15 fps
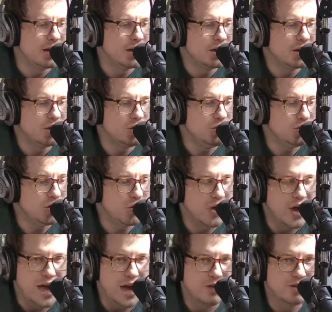you don't
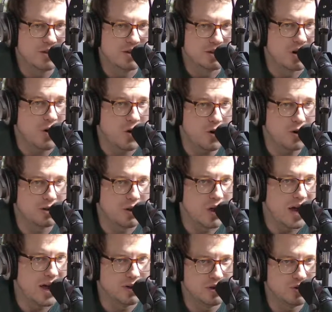have to talk,
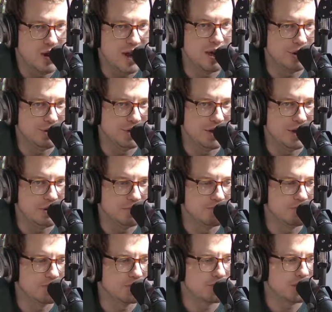lie, do anything
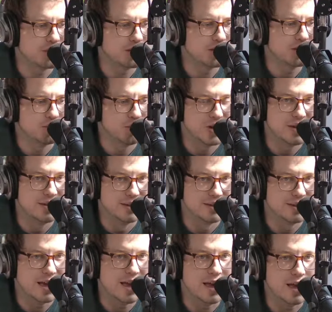to play this
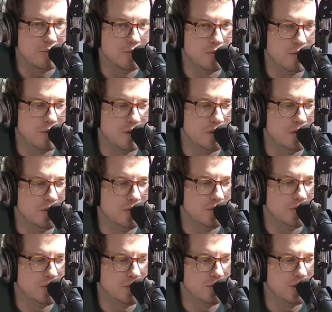game.
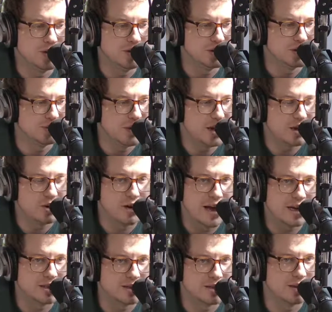You can just make your
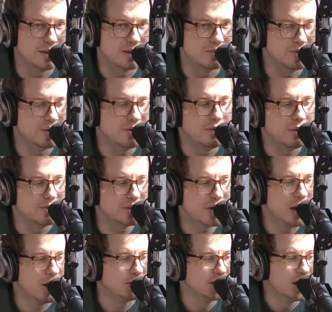actions and let them speak for
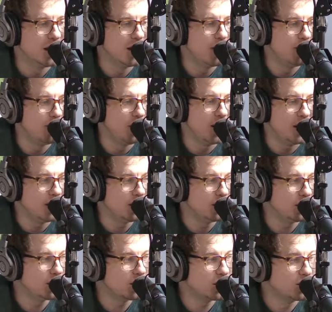themselves. But
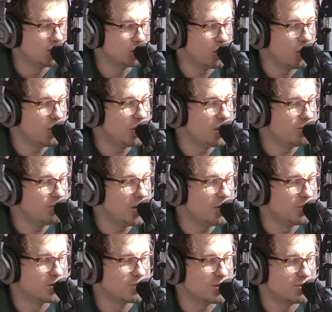controlling
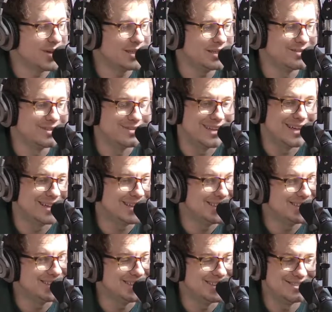people's perspectives of like,
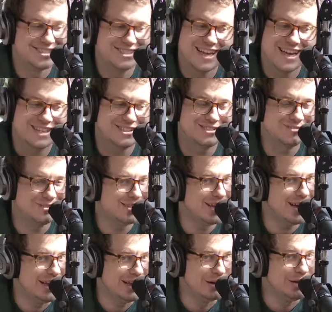Zach's used
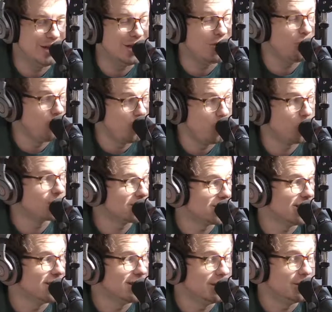yellow like 4
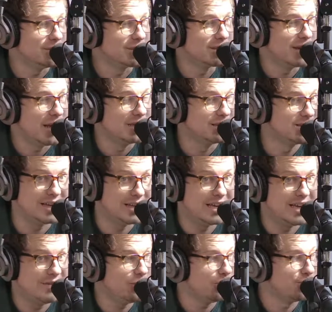times, and suddenly
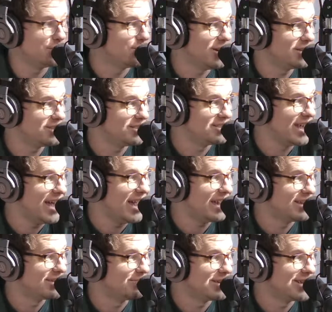everyone's watching Zach
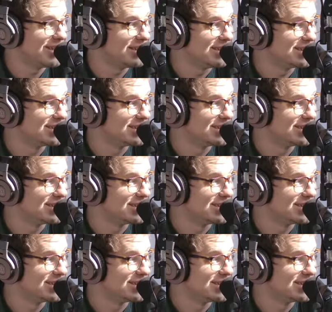because